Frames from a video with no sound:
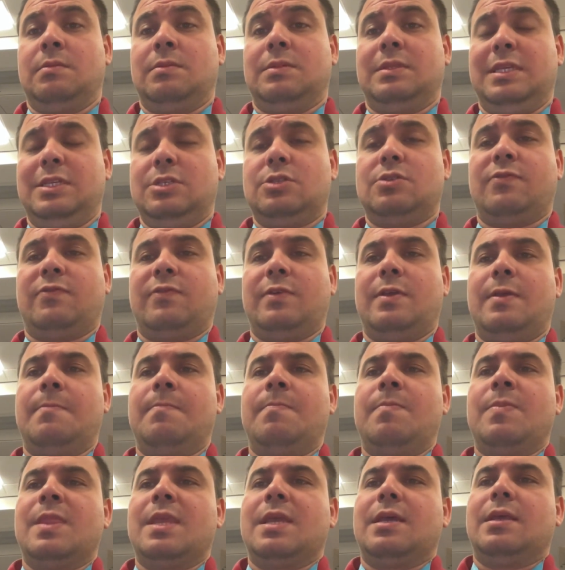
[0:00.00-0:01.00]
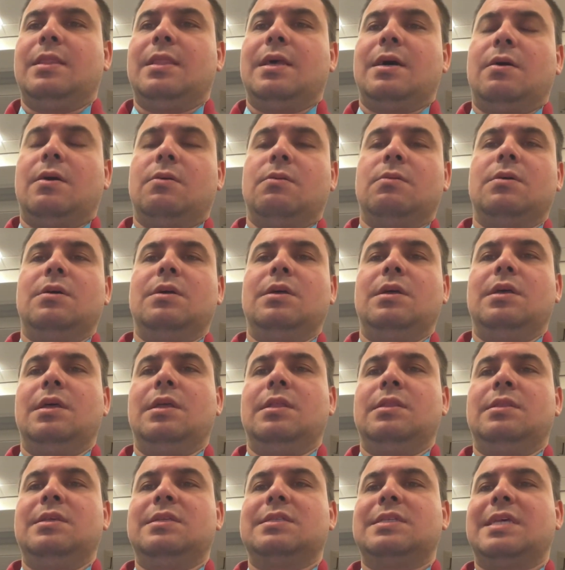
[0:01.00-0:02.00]
dystrophy. Now,
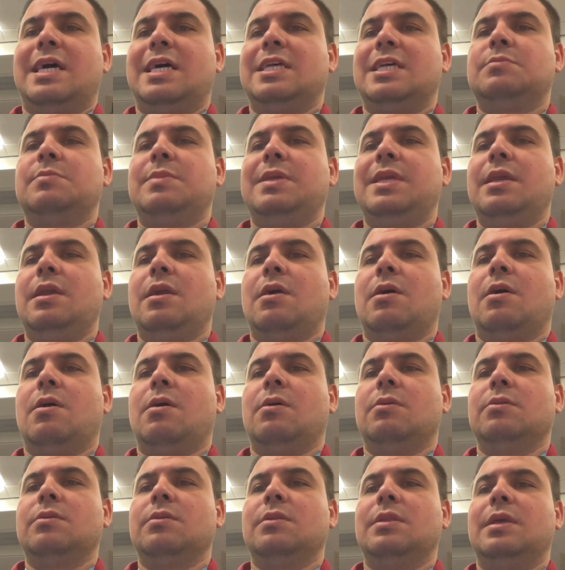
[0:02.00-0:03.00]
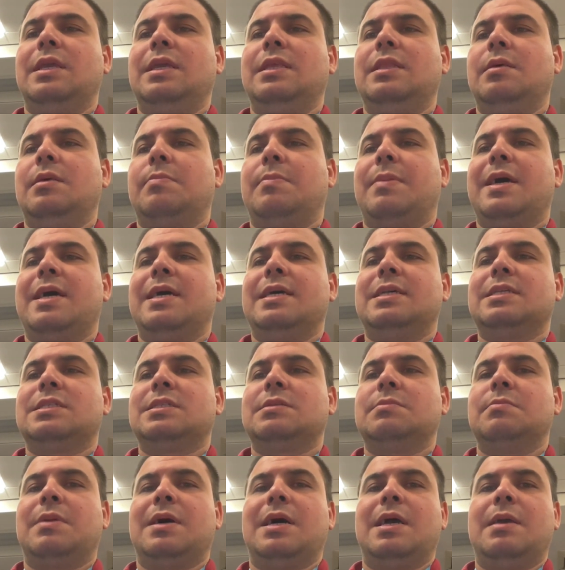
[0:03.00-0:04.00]
this has been called in the
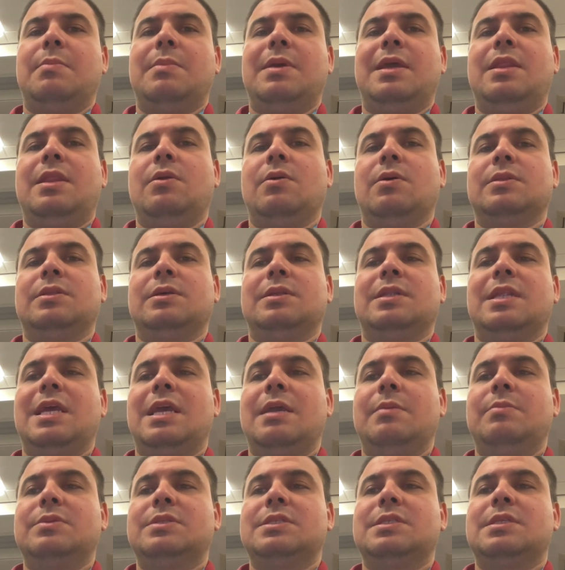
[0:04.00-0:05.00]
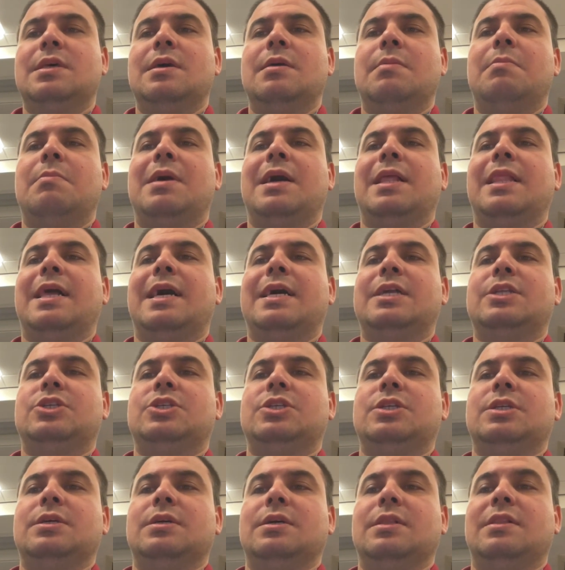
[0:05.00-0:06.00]
past by many other names:
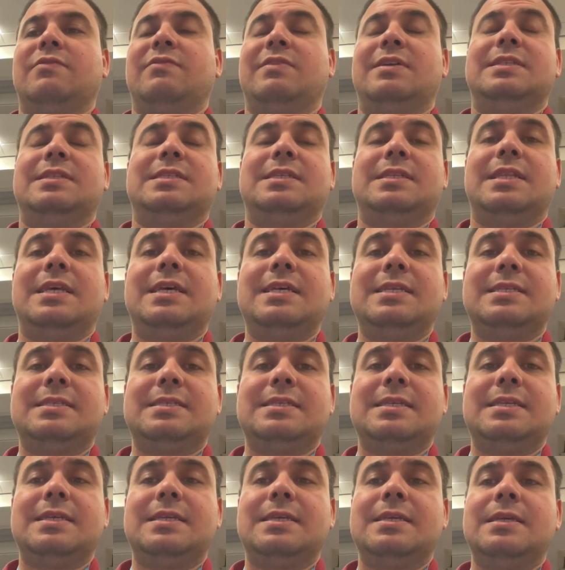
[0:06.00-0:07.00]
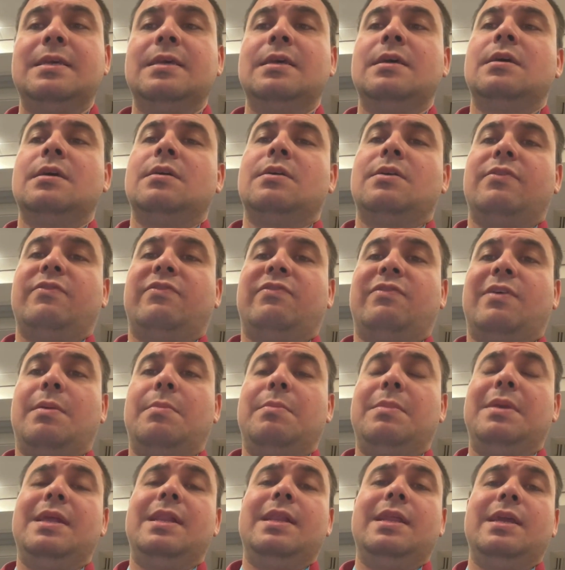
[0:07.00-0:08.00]
Malatia leventinesi,
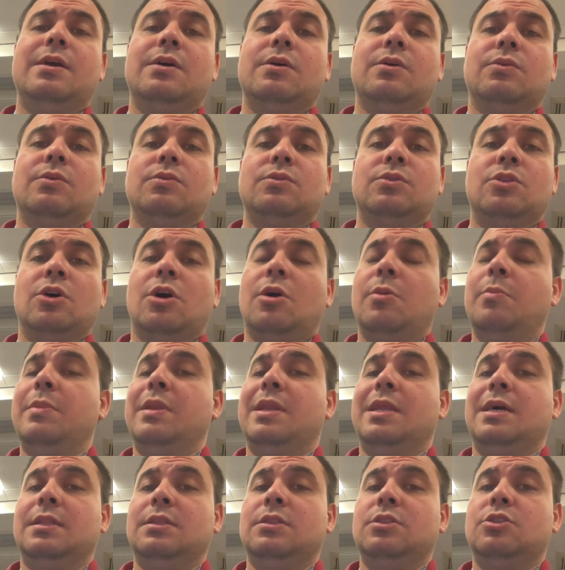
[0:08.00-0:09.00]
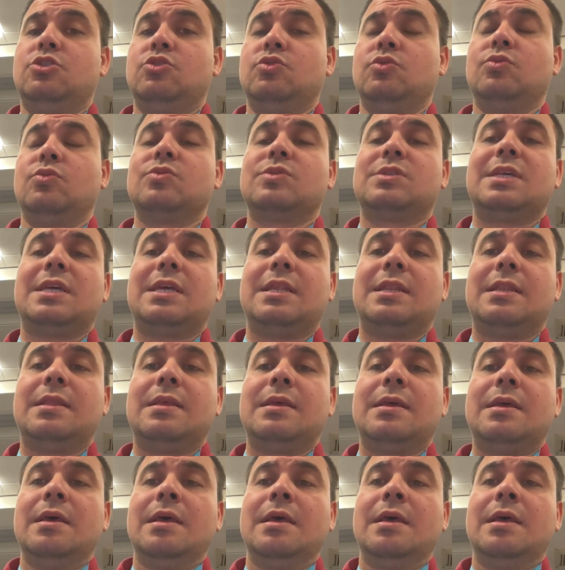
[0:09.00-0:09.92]
familial dominant drusen,